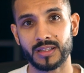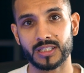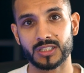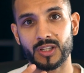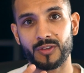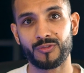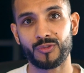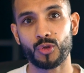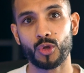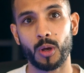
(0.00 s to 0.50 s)
there's
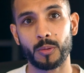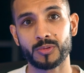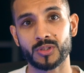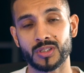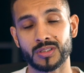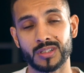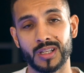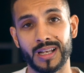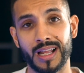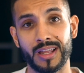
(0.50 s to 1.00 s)
a few
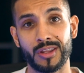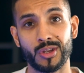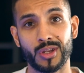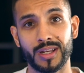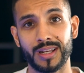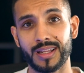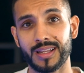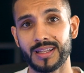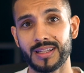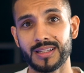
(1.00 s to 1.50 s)
options on how you
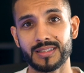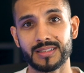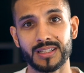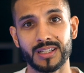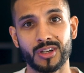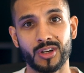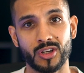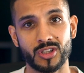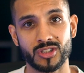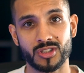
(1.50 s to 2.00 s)
can
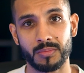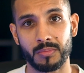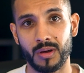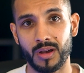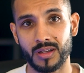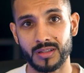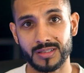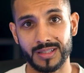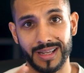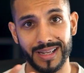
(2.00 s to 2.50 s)
easily
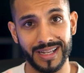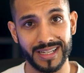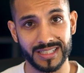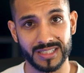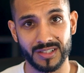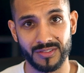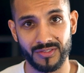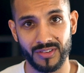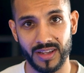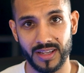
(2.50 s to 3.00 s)
customize the
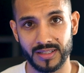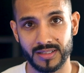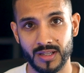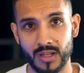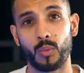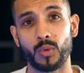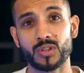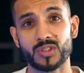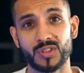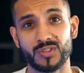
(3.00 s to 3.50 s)

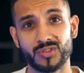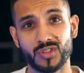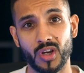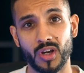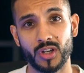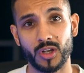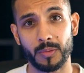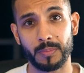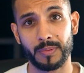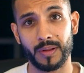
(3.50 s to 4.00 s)
interface once you've
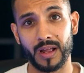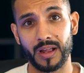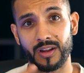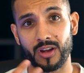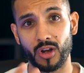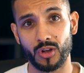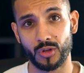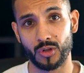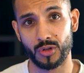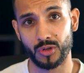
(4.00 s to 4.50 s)
signed up and
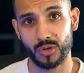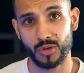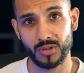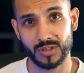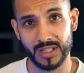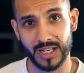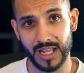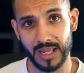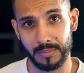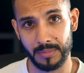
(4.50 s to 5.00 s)
got your
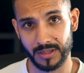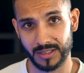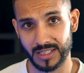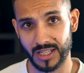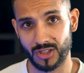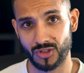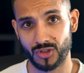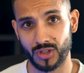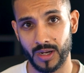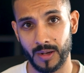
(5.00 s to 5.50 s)
username,
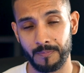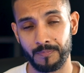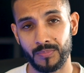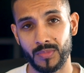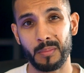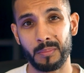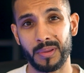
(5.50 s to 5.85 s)
etc.